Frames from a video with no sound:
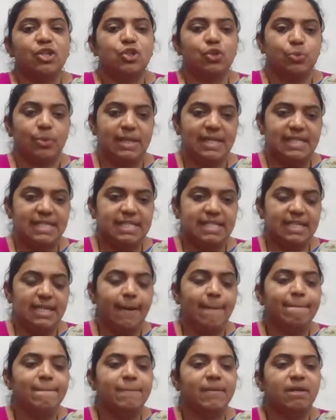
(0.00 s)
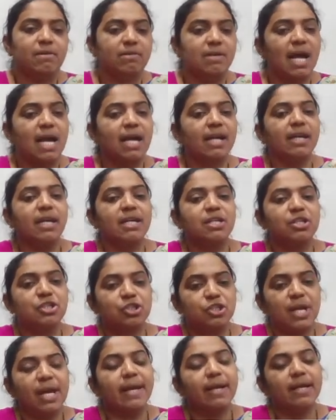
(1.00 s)
20. Rakesh
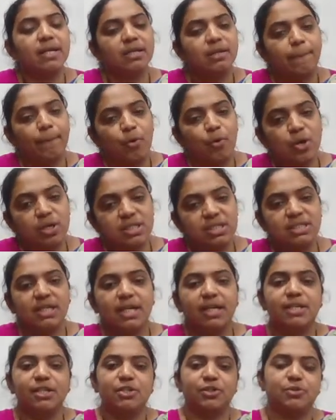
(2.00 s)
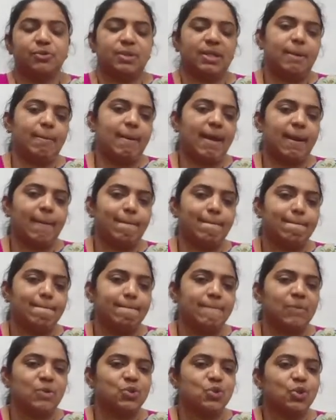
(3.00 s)
check deposited into the bank.
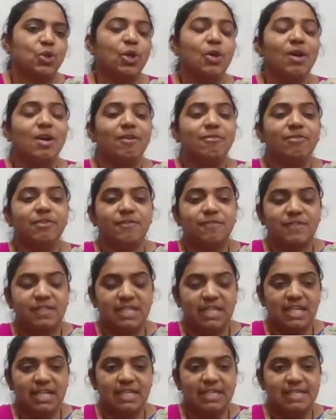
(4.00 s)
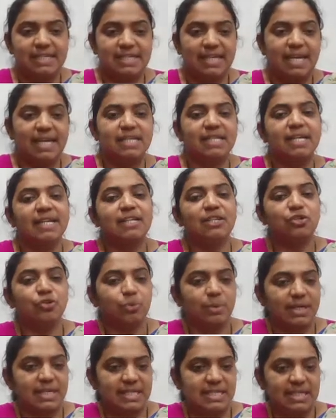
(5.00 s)
So 15, date and
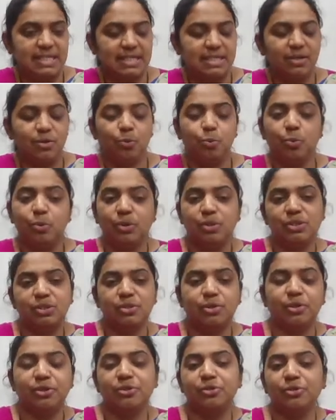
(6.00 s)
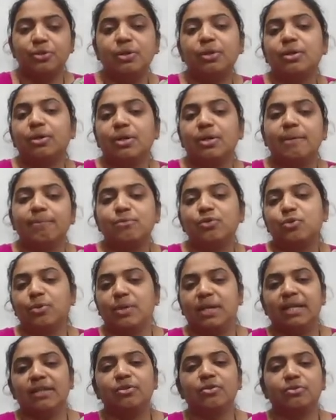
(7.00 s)
20 is going to come
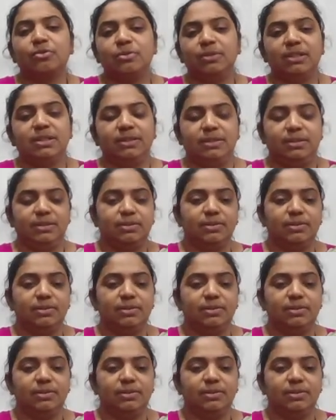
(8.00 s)
together only.